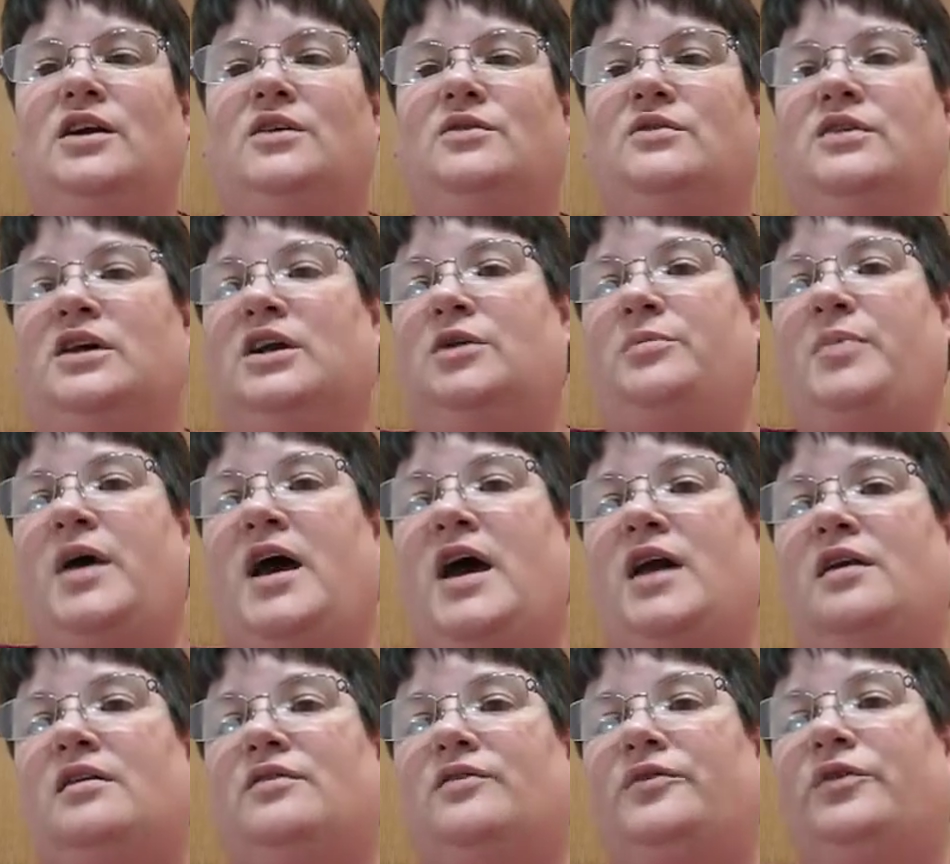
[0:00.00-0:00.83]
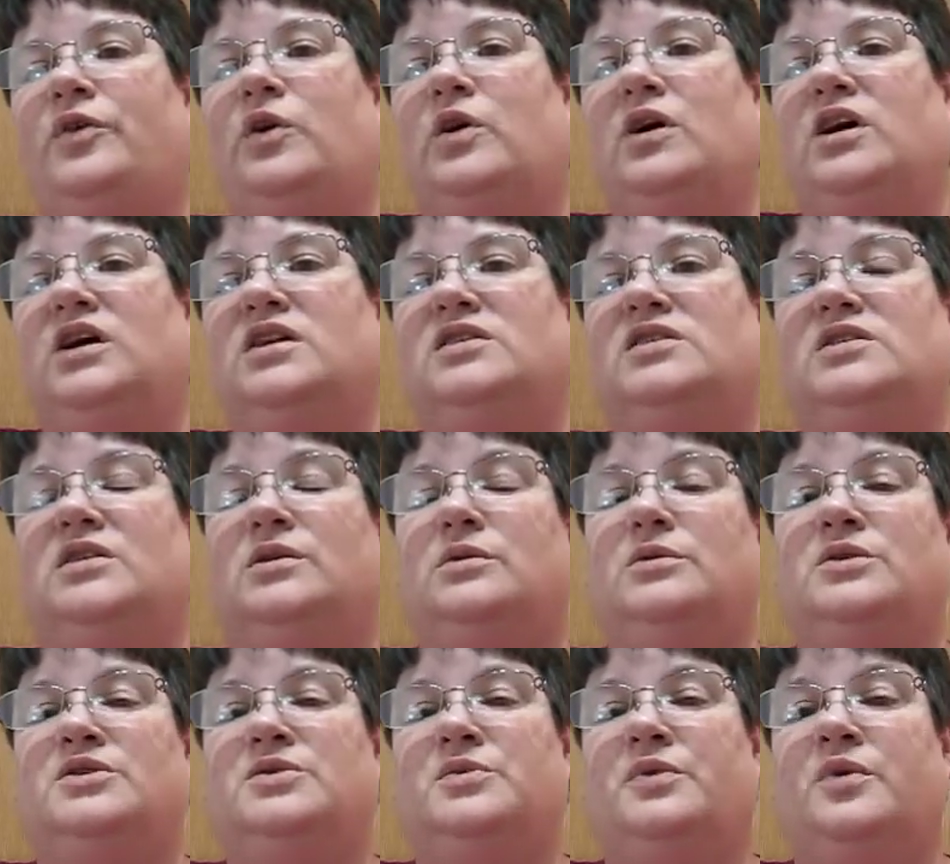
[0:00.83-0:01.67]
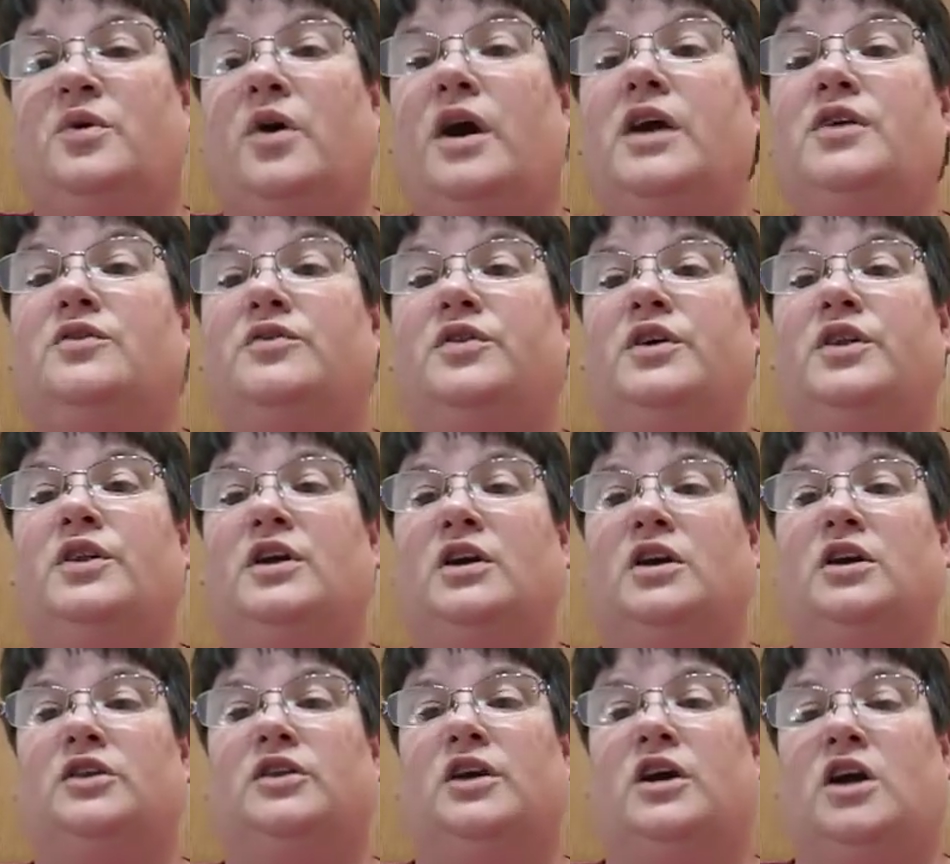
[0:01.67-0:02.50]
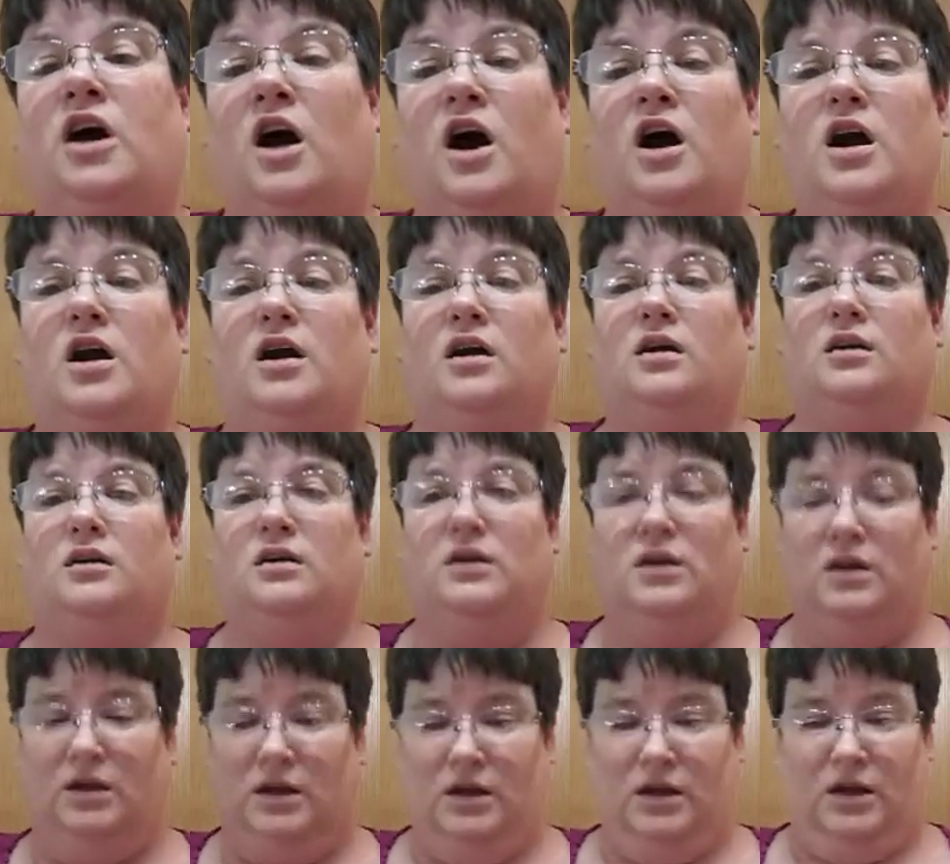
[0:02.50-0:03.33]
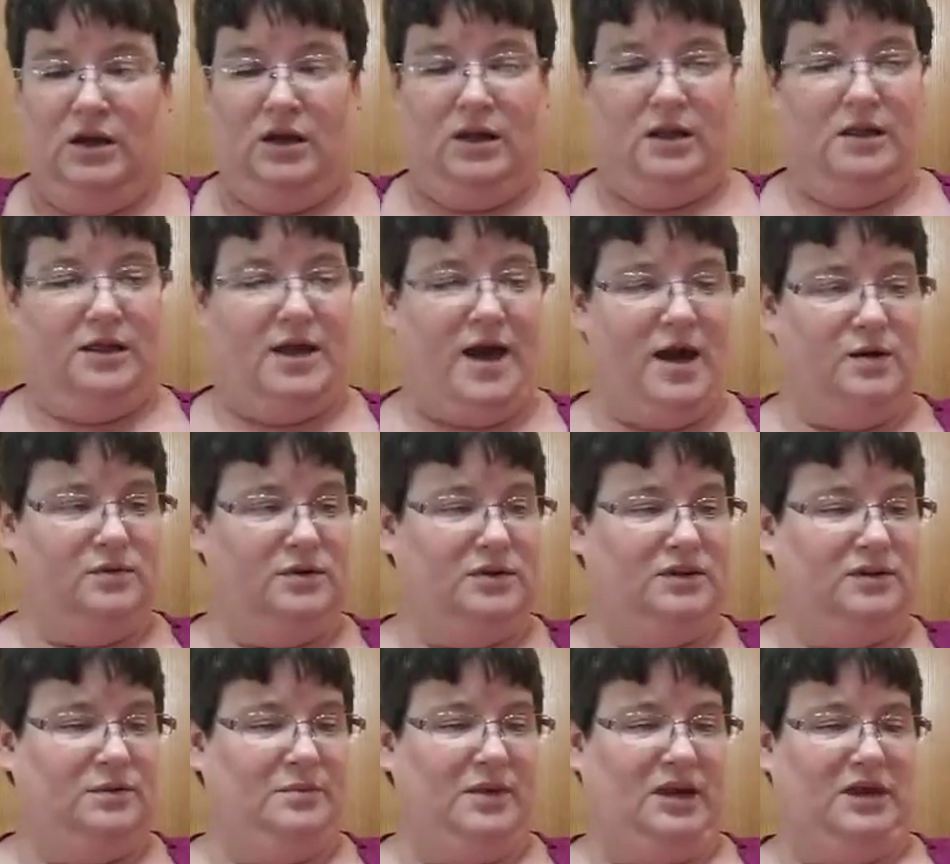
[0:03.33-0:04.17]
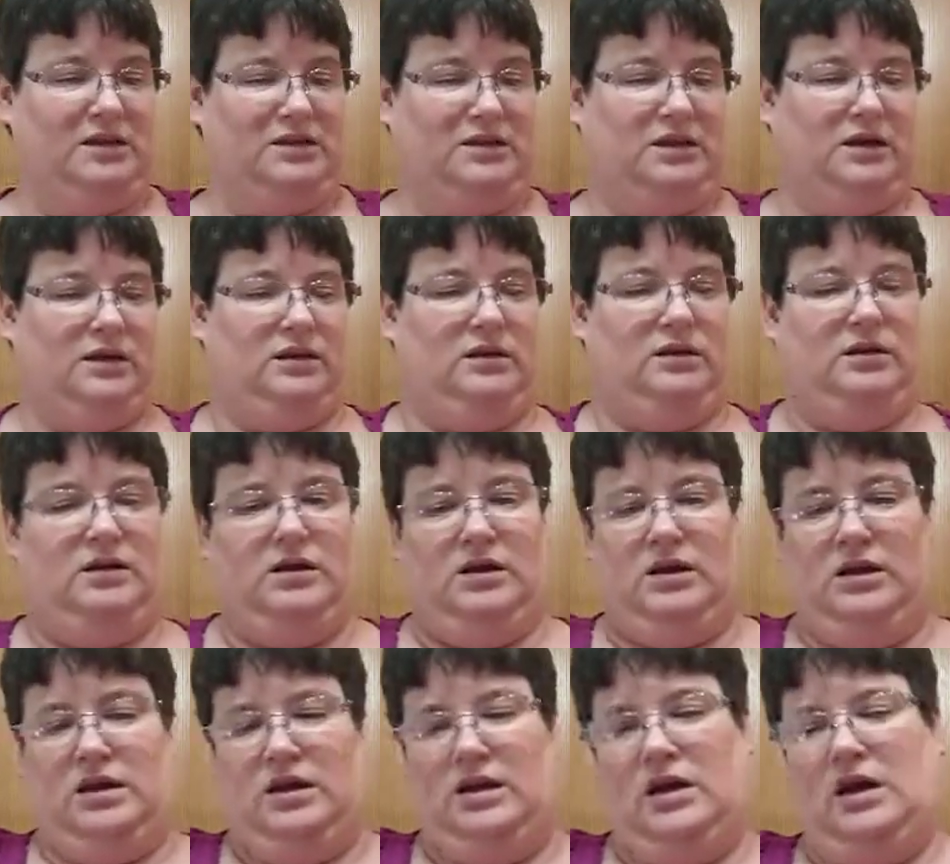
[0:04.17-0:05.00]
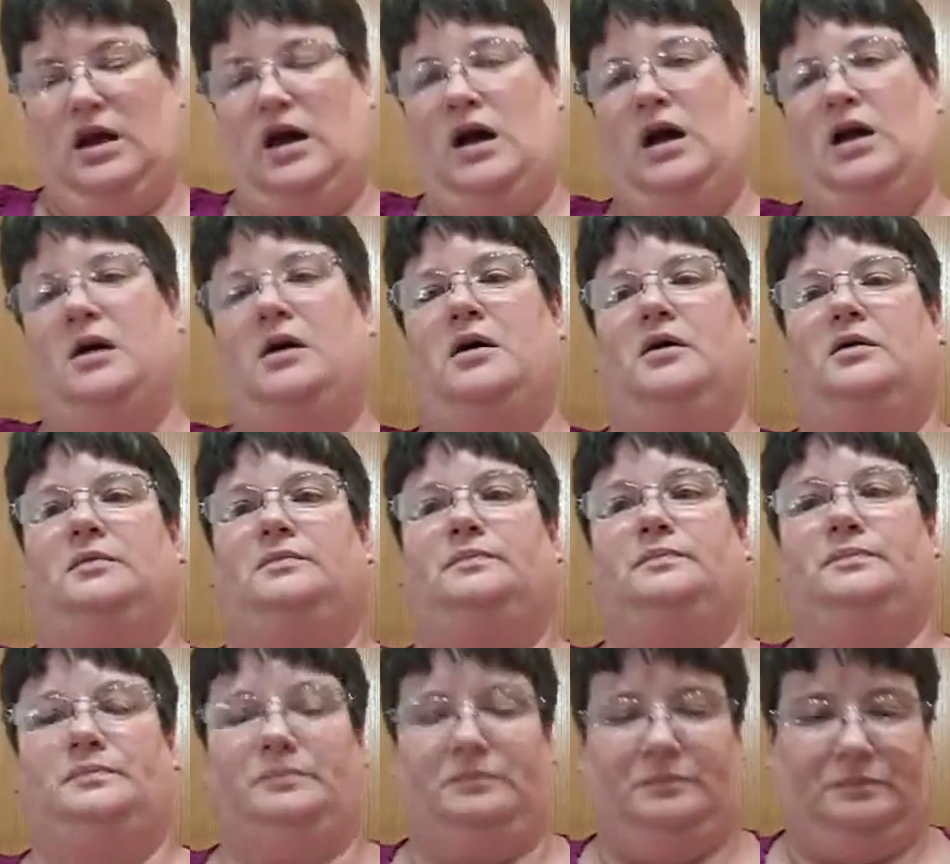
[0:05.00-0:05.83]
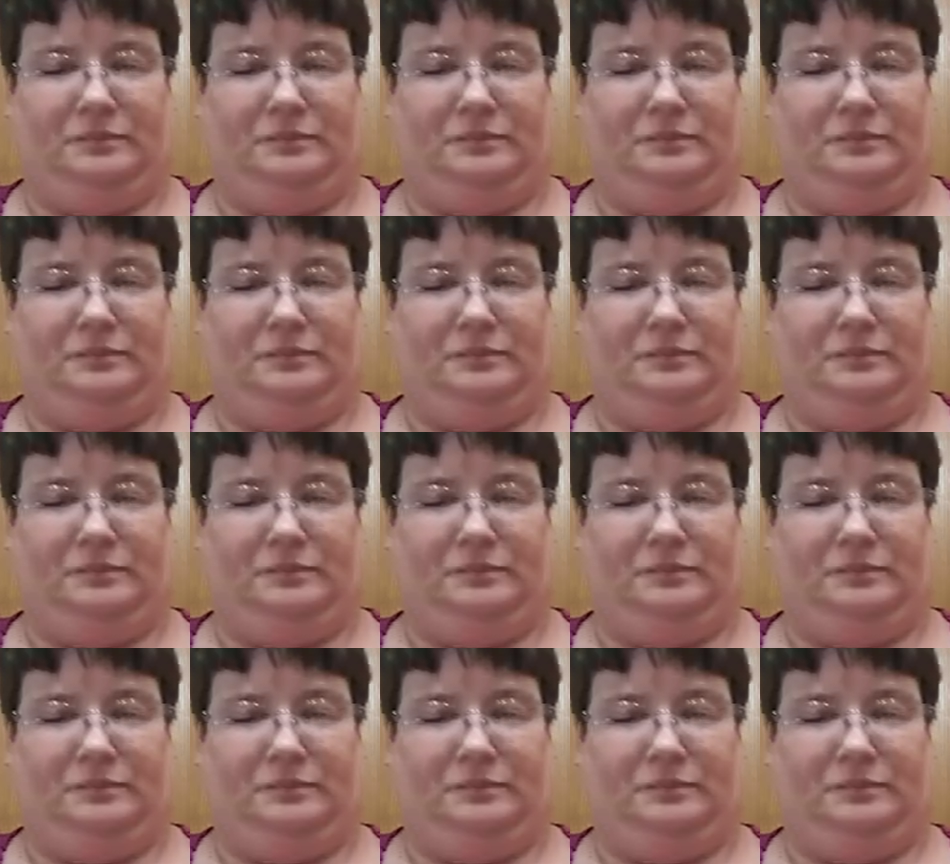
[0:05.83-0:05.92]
don't need a pattern for it, so it was right for the, the car. That was amazing. Um,